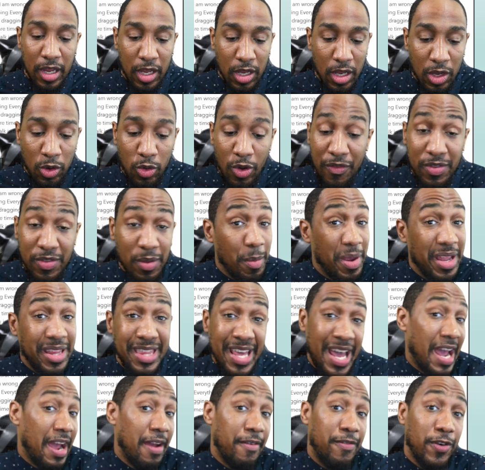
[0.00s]
You have to make the
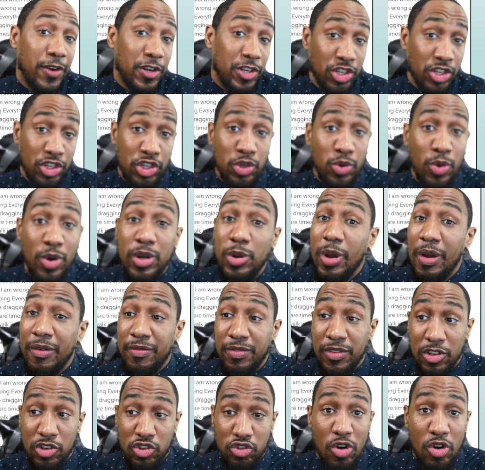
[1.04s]
effort to do it. You have to
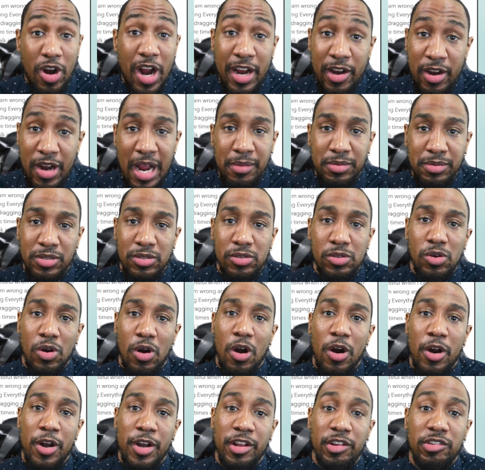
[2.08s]
try your absolute
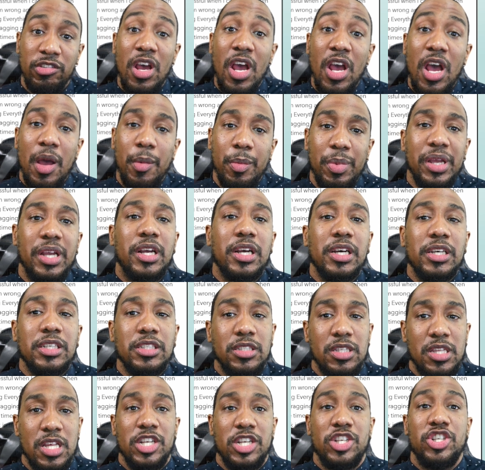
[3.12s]
hardest because the
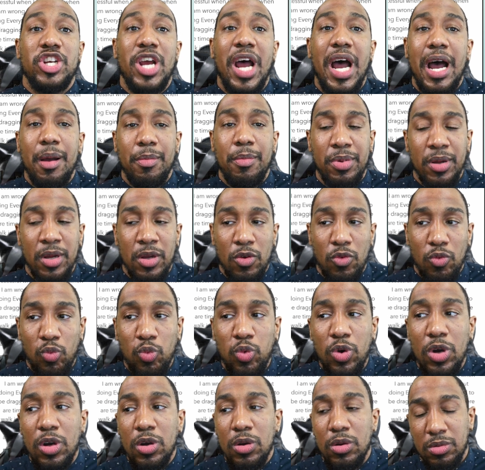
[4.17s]
job
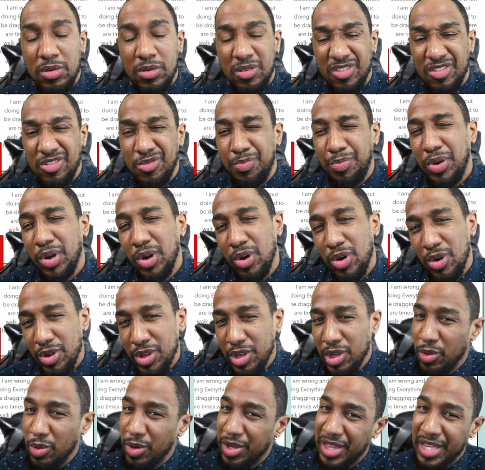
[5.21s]
will pull you
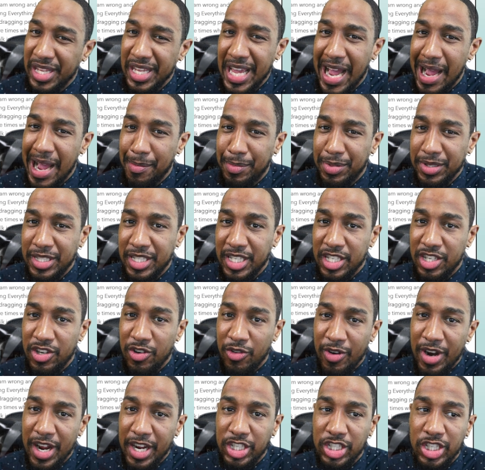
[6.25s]
in the opposite
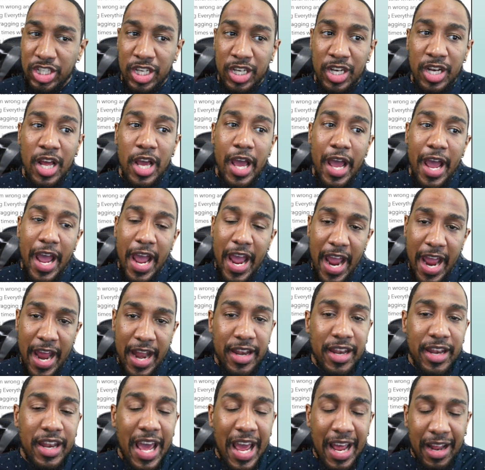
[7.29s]
direction. And
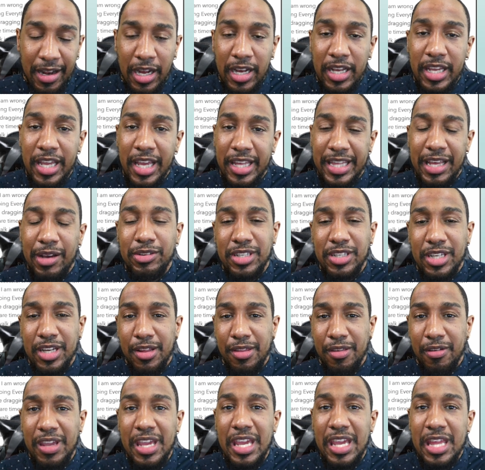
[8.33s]
that, again, that was another
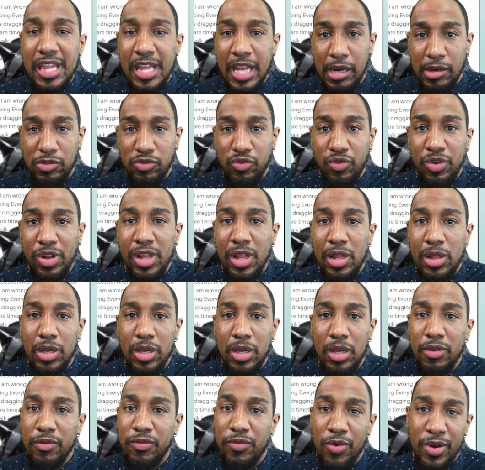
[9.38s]
key that I was really looking
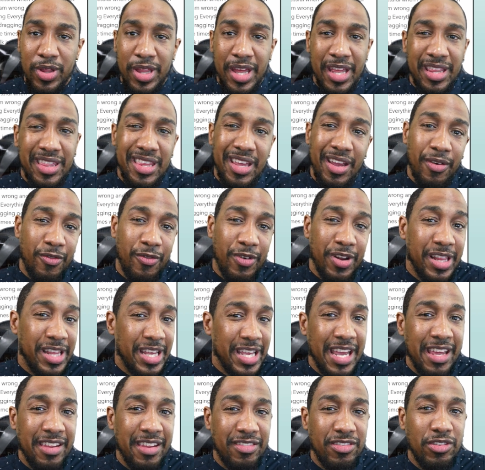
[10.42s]
for, that there really
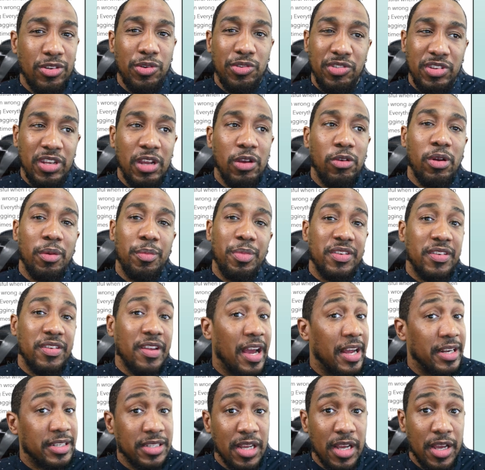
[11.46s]
is no secret
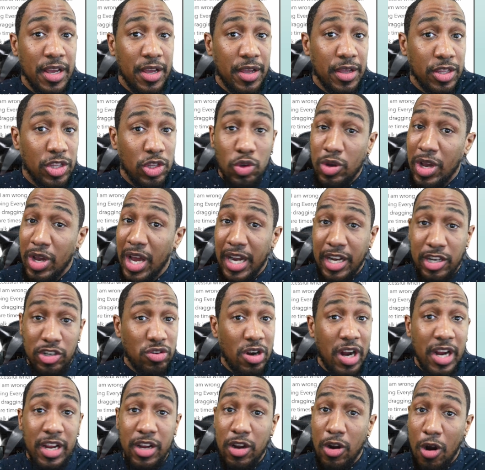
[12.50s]
besides you got to try
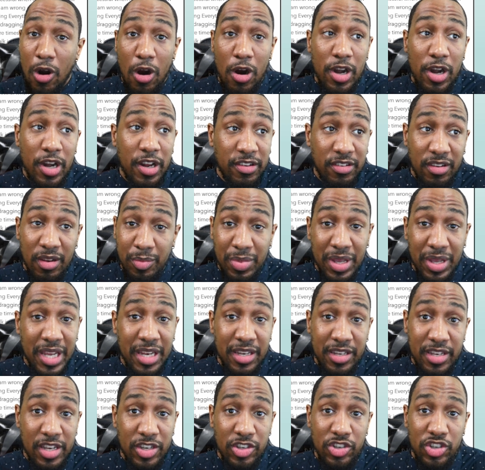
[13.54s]
your hardest and be
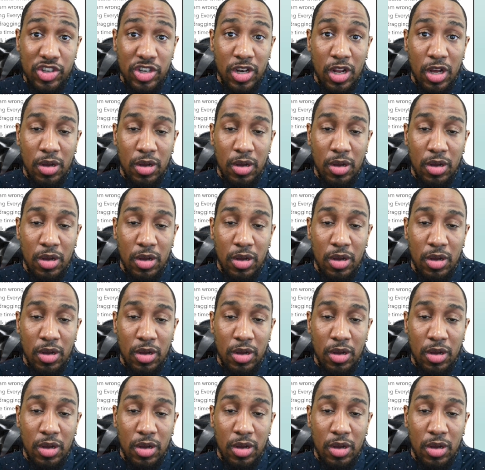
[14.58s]
intentional.